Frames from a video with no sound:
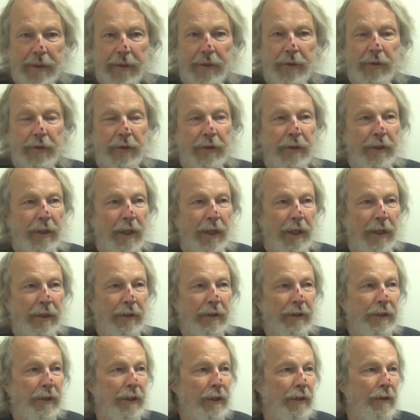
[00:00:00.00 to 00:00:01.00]
you could, I
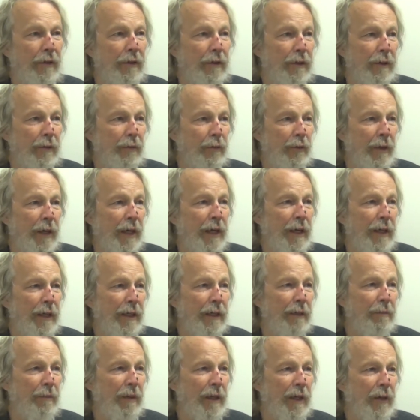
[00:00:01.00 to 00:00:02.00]
could get on a rant
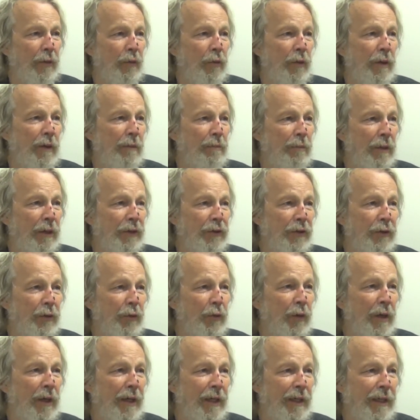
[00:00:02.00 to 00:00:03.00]
about one bus
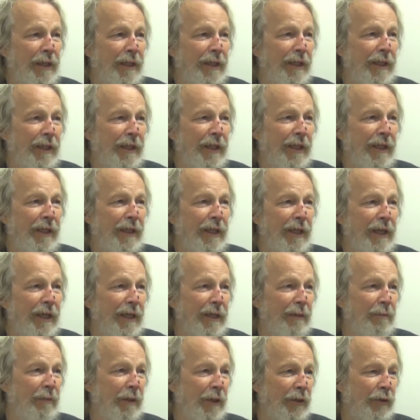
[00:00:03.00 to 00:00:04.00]
away in King
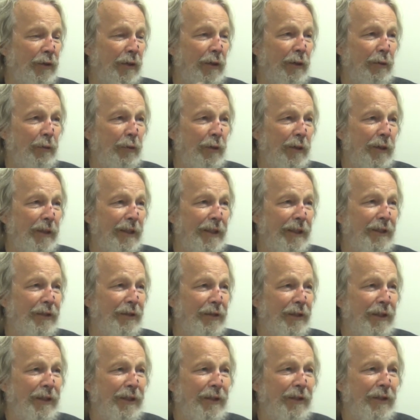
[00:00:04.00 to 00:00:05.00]
County Metro real
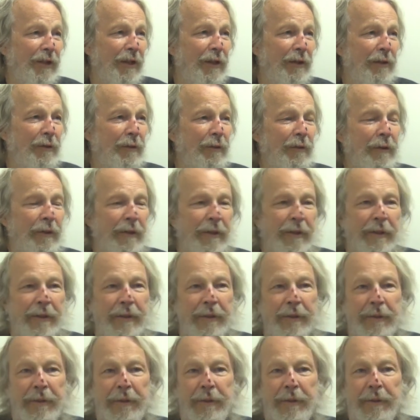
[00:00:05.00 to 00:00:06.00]
easy. So
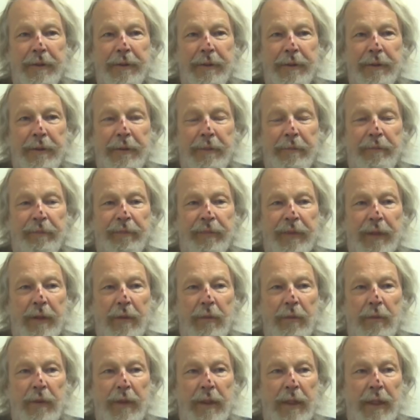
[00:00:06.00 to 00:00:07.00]

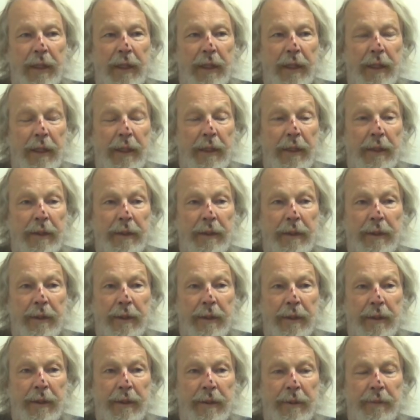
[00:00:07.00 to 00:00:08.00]
we had,
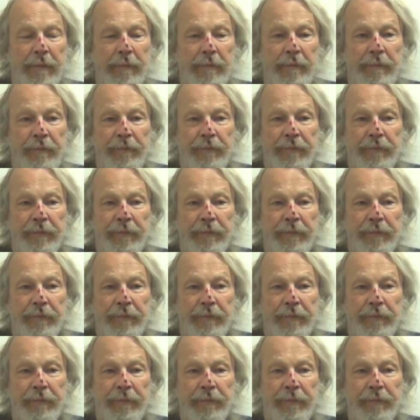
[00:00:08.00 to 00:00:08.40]
um,